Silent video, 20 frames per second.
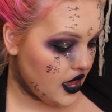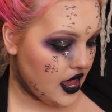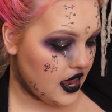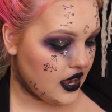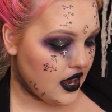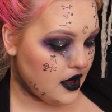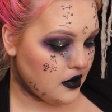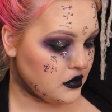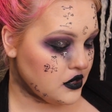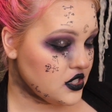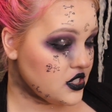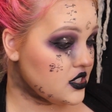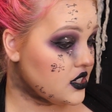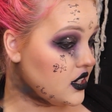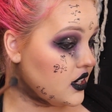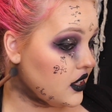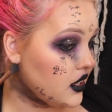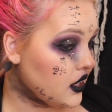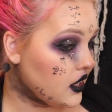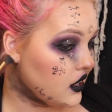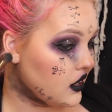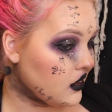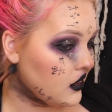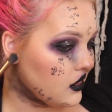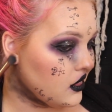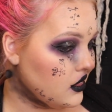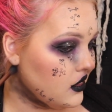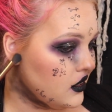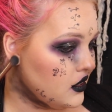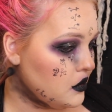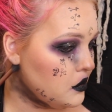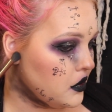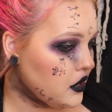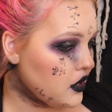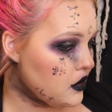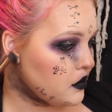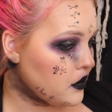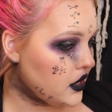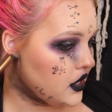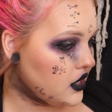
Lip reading: And I'm just gonna get it a little bit on my